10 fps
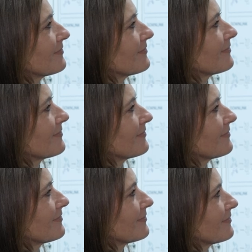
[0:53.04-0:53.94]

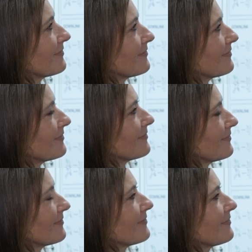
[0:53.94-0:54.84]

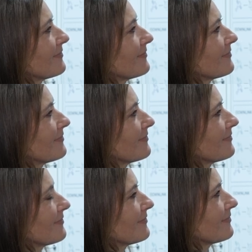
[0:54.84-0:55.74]

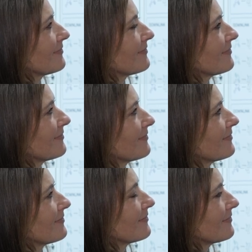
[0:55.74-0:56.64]

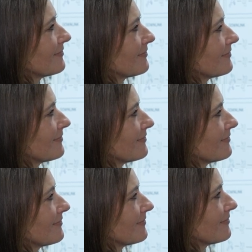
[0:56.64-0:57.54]

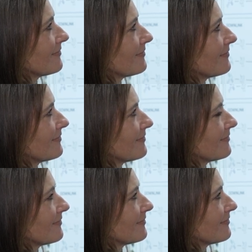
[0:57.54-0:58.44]

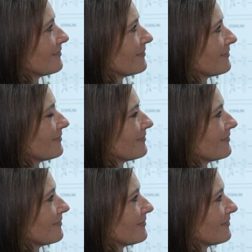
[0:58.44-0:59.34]

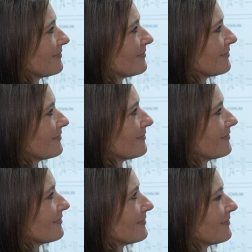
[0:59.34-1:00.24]

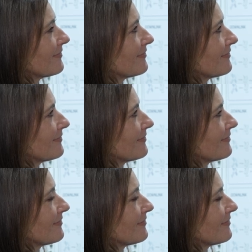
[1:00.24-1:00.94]
[no speech]